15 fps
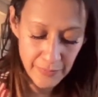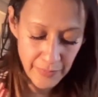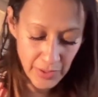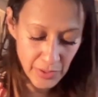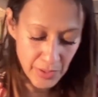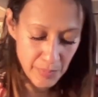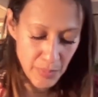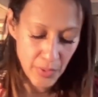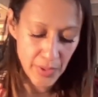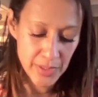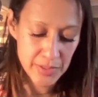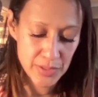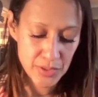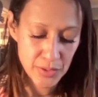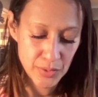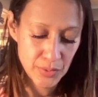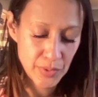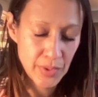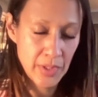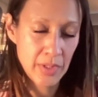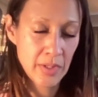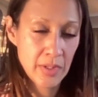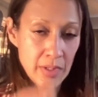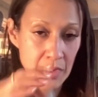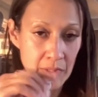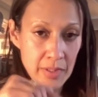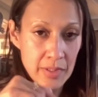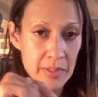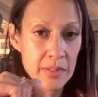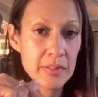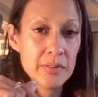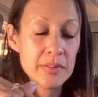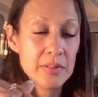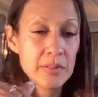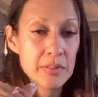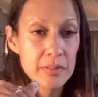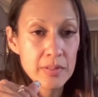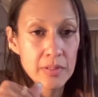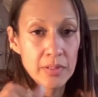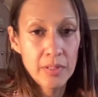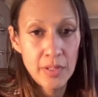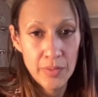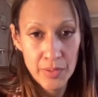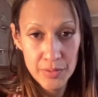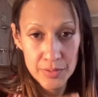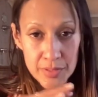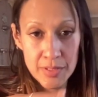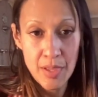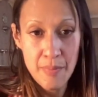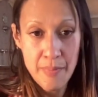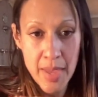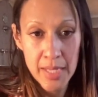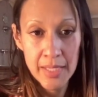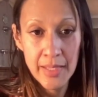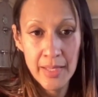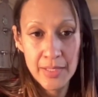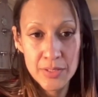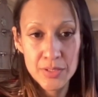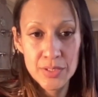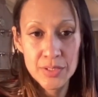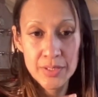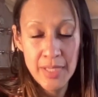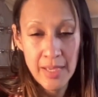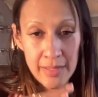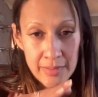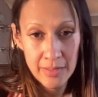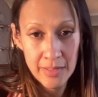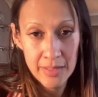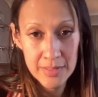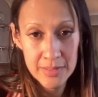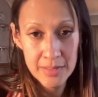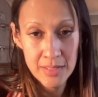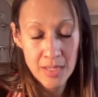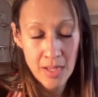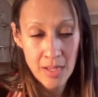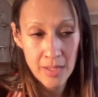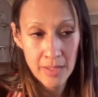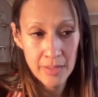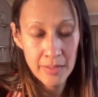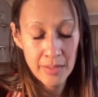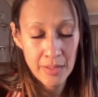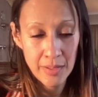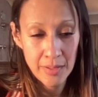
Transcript: Very important to, you know, there's some medication that is not